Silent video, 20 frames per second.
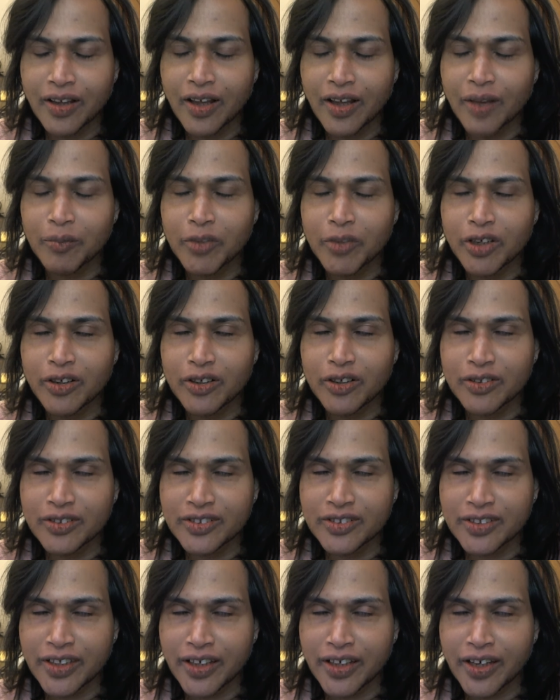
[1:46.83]
going to
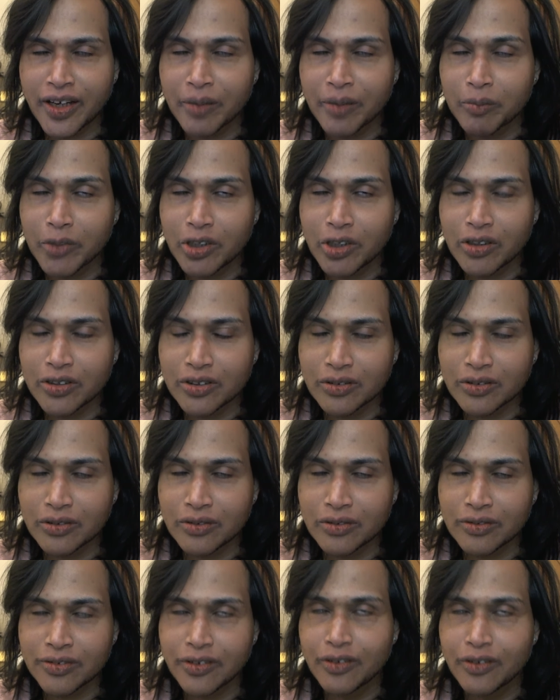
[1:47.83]
say I'm not
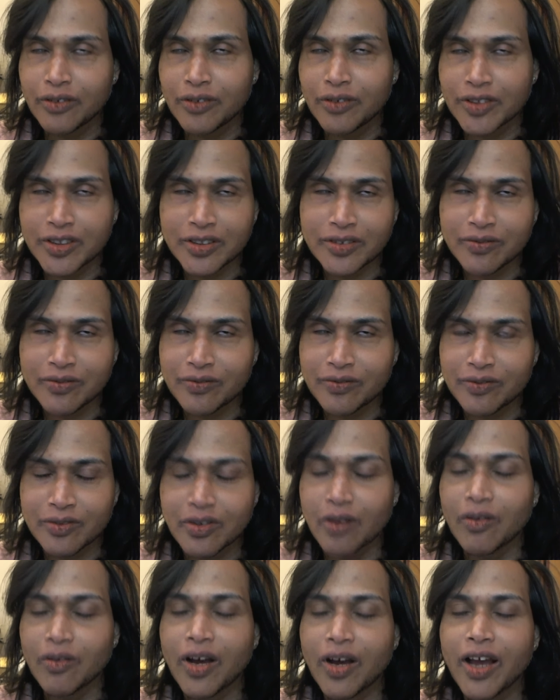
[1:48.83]
old, always.
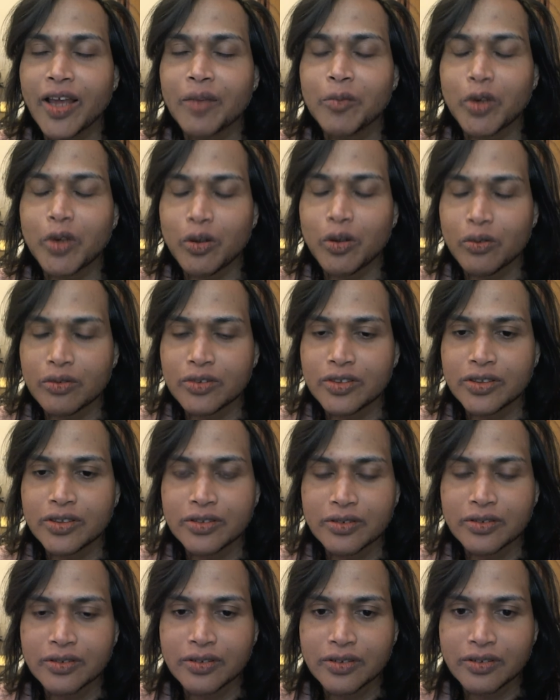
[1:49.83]
No, I am old.
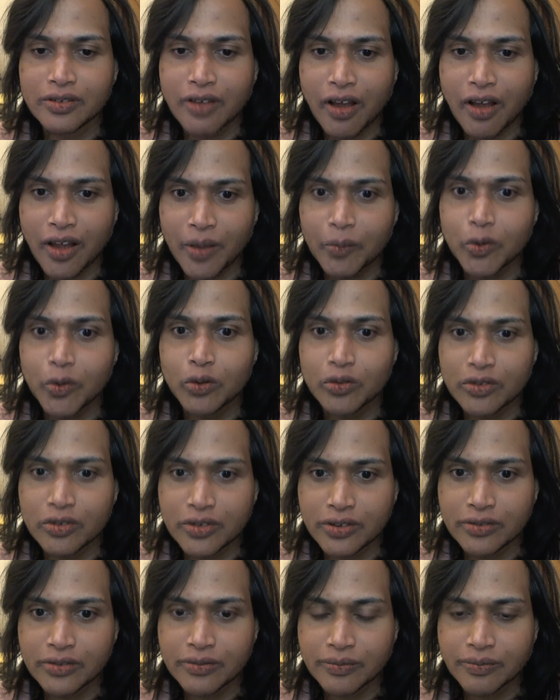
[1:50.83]
I'm
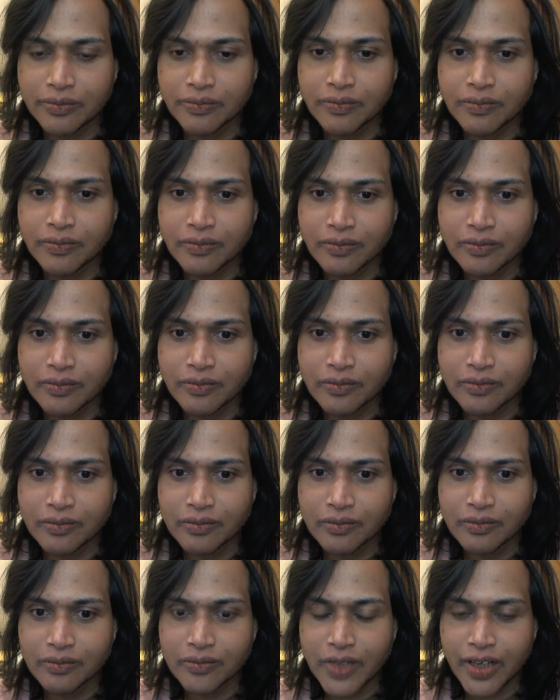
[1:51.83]
old.
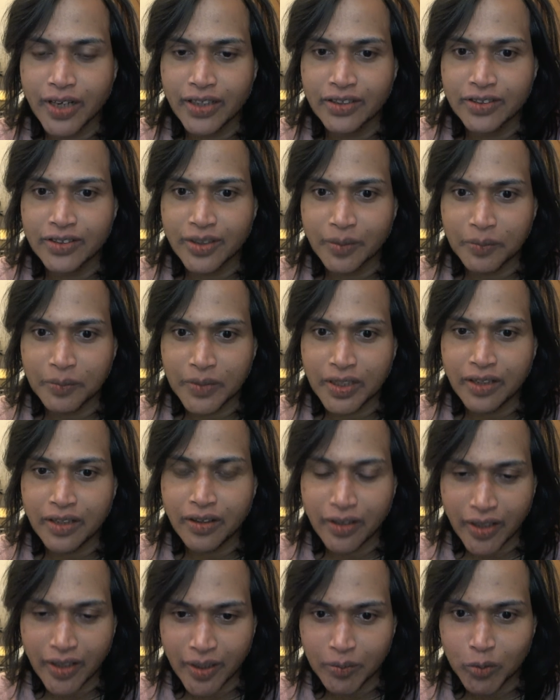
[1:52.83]
I accept that
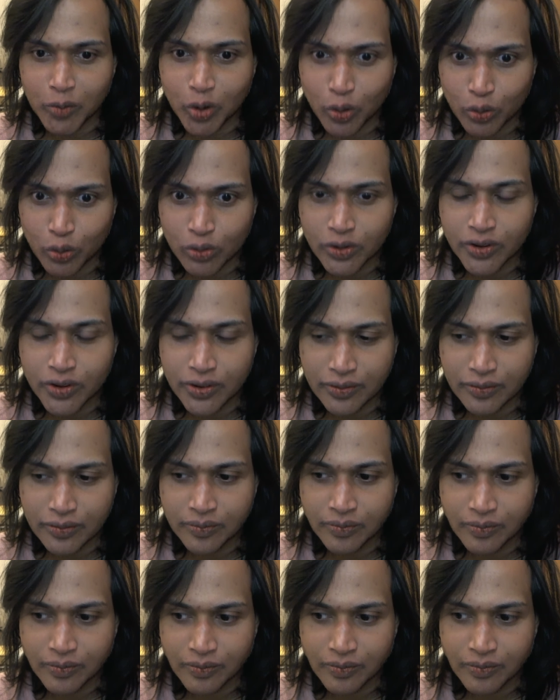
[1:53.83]
I am old.
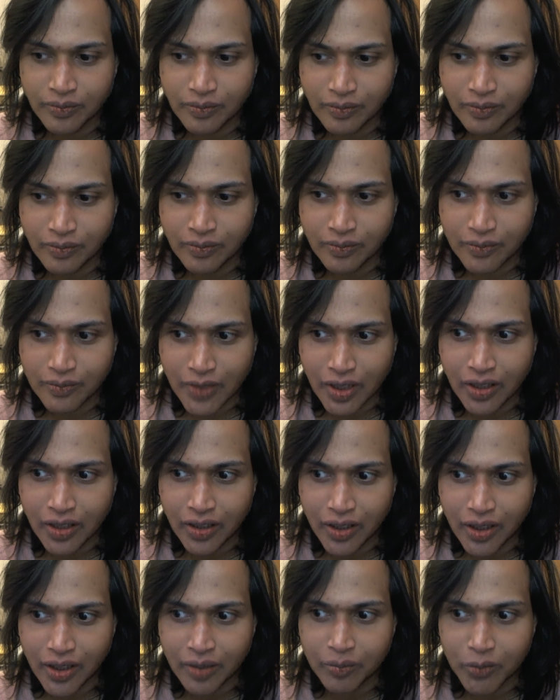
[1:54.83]

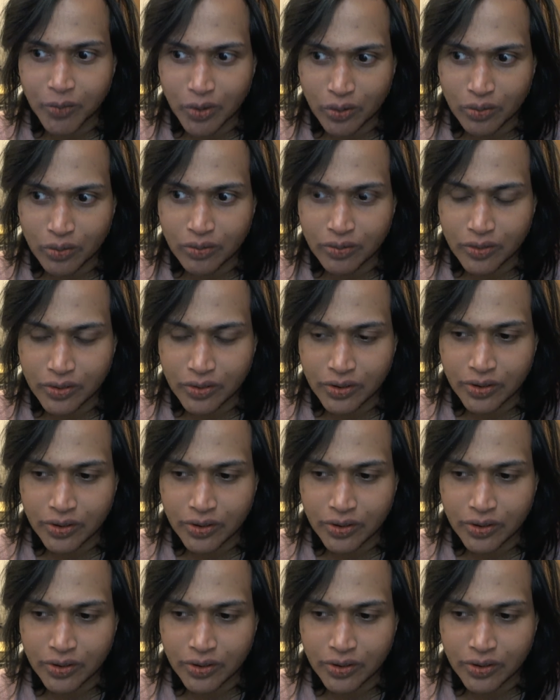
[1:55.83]
I'm old.